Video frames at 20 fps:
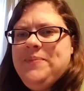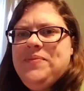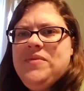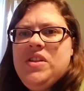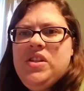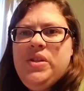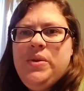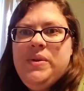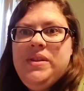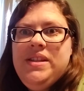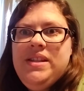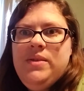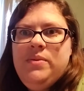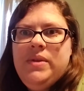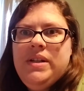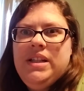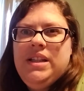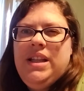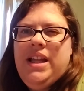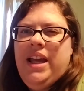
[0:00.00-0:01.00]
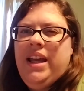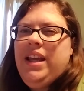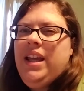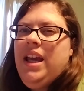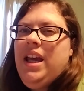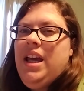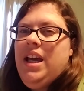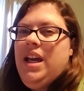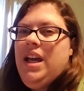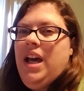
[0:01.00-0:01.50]
So with this one, like
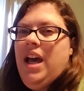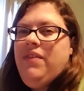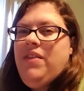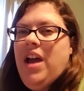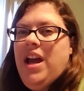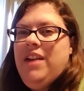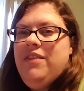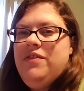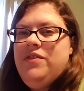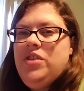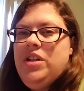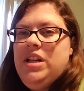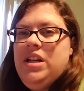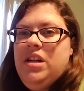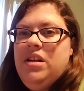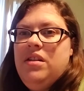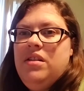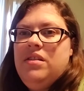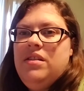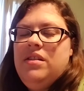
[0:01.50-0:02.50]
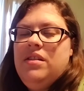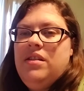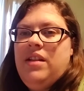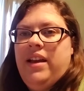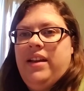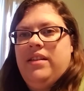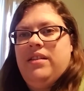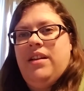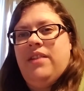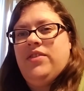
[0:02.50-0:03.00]
I've kind of treated it
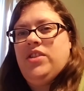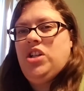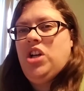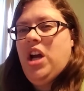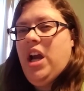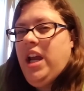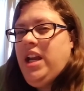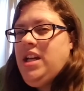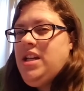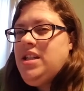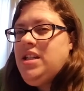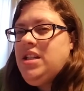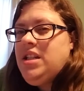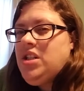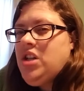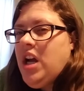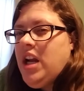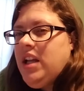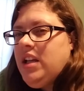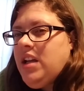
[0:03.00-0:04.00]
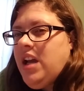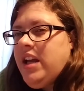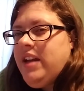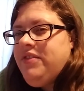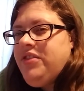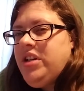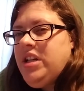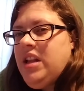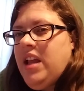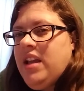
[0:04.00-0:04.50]
like I've tried to kind of
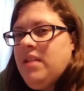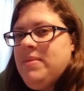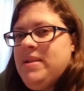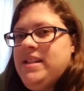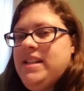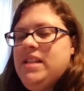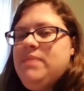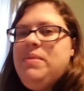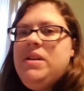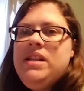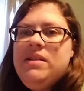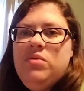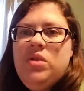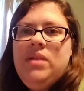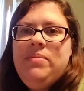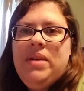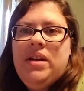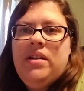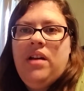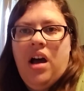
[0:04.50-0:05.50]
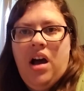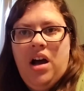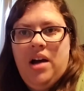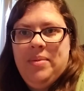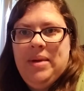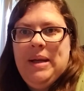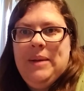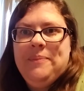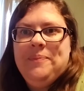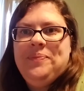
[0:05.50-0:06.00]
treat it like a business, but it's really been a
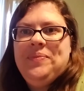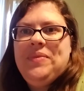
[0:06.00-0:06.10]
hobby.